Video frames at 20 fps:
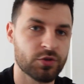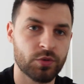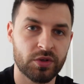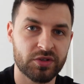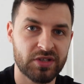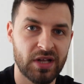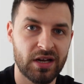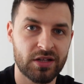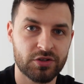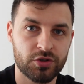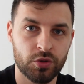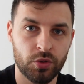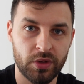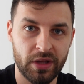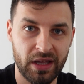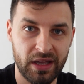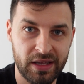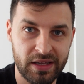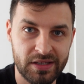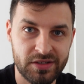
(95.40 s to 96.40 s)
So what Seller
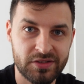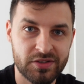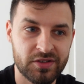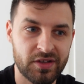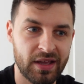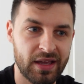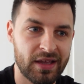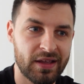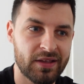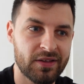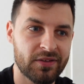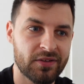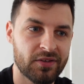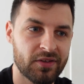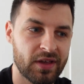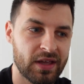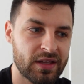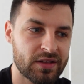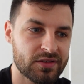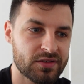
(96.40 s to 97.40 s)
Toolkit is, is
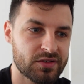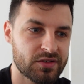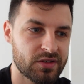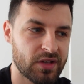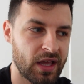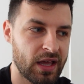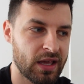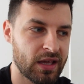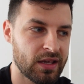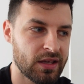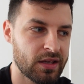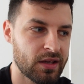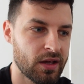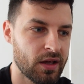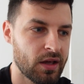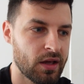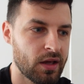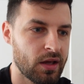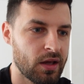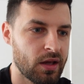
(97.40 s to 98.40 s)
it's a
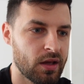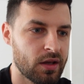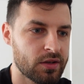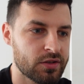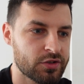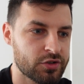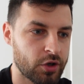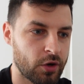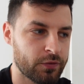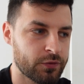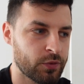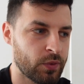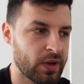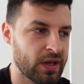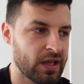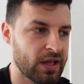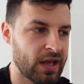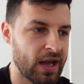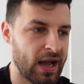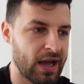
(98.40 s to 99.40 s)

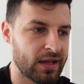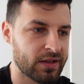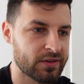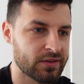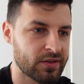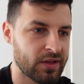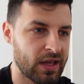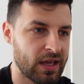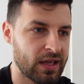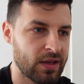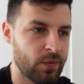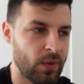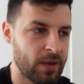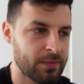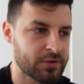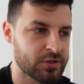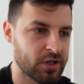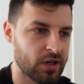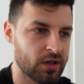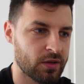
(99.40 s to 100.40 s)
software and a
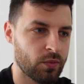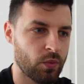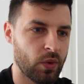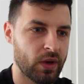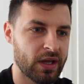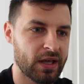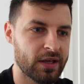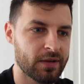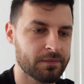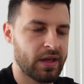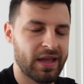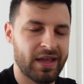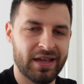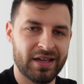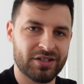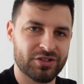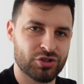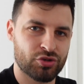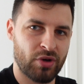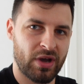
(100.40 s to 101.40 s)
website where it
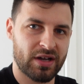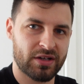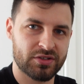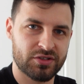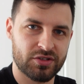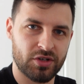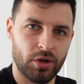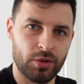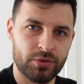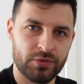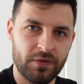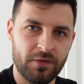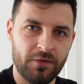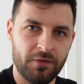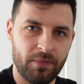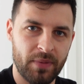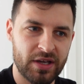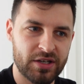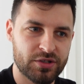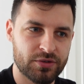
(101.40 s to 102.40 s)
extracts loads of
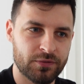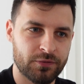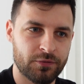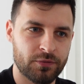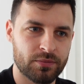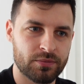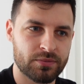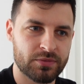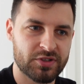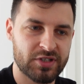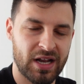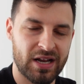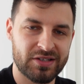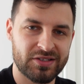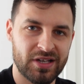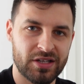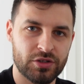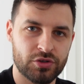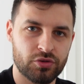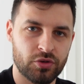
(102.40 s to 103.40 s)
information from Seller
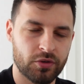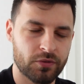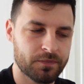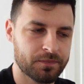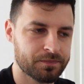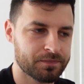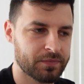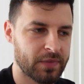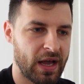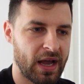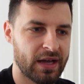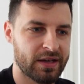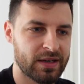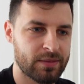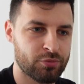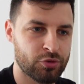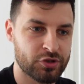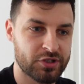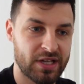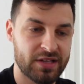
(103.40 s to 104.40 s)
Central and
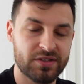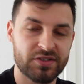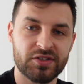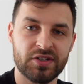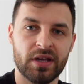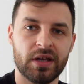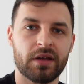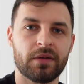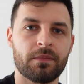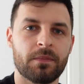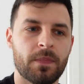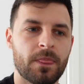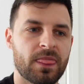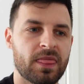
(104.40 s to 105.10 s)
it presents it